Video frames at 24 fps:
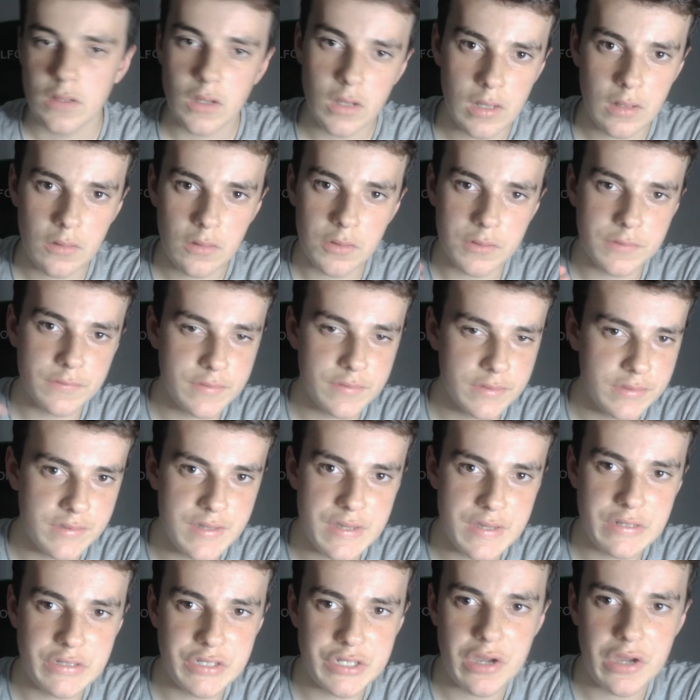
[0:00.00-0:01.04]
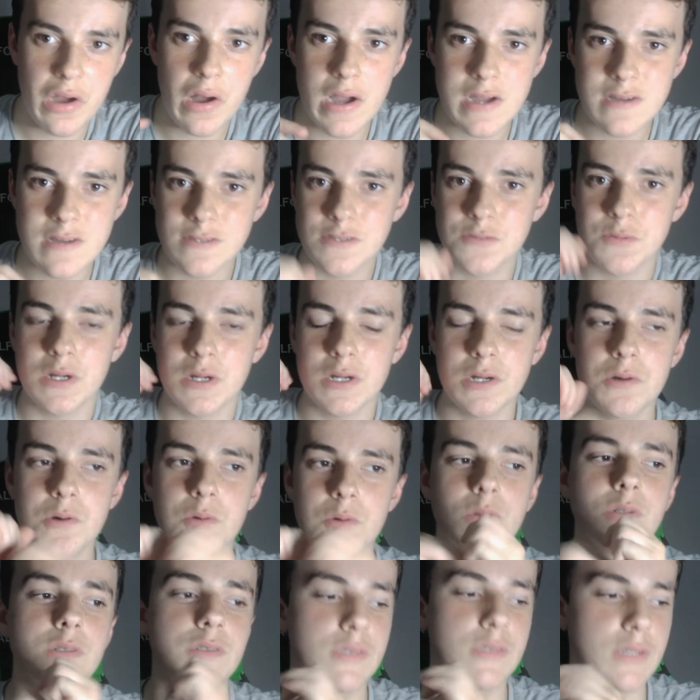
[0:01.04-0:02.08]
A lot of the CGI as well
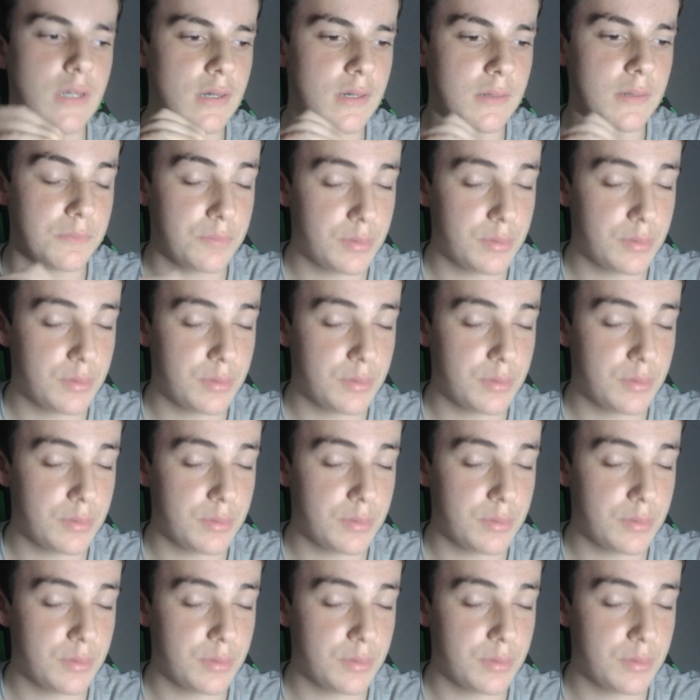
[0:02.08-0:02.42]
was uh,